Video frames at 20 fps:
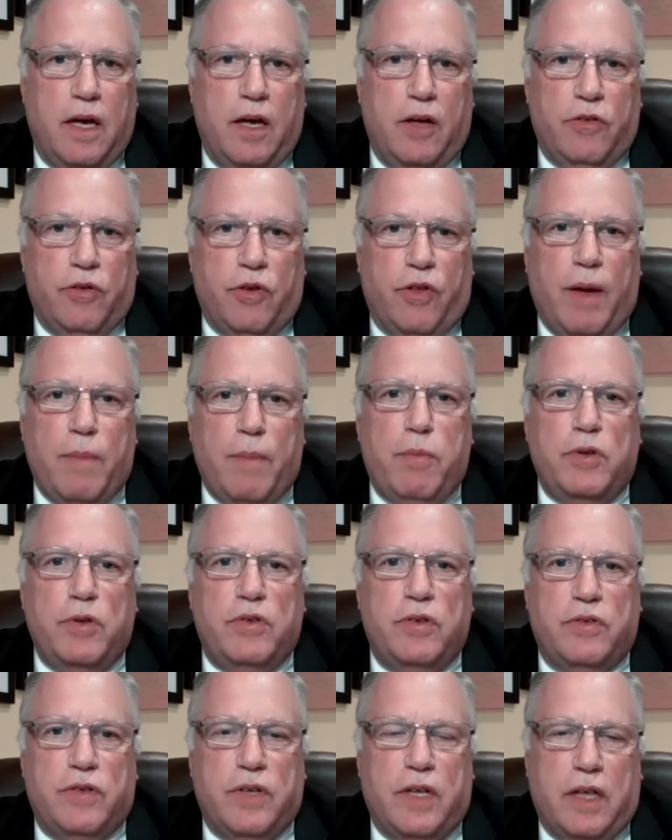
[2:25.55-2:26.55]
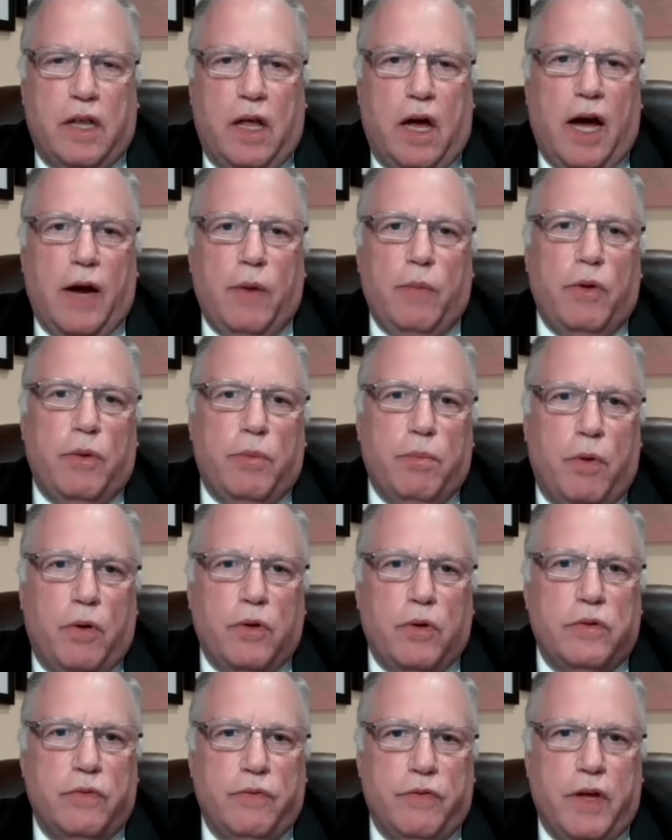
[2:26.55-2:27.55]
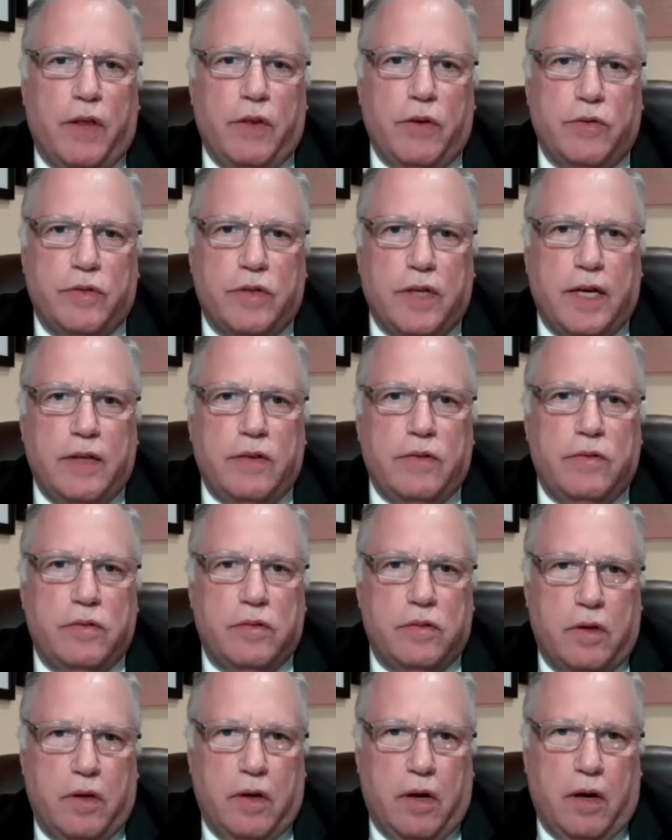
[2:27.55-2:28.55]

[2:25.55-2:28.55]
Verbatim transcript: So that puts us in line with most of the other states.